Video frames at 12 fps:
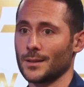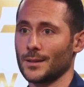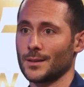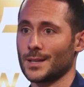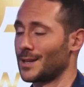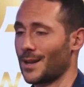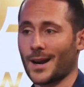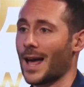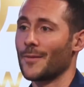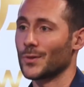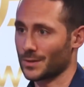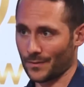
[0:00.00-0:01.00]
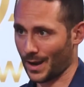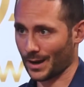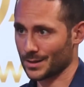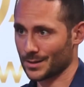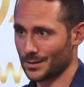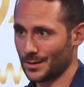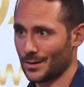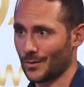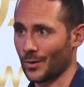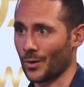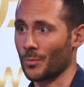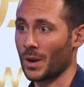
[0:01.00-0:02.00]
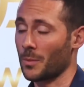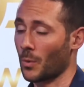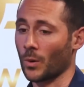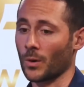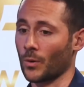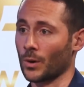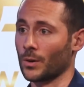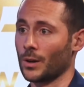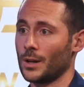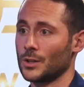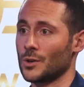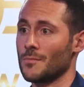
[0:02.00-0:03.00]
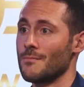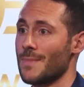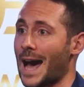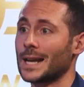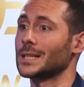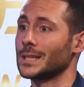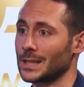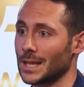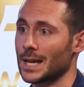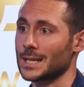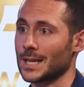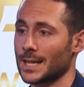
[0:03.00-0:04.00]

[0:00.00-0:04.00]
does not have those effects, or dramatically less. I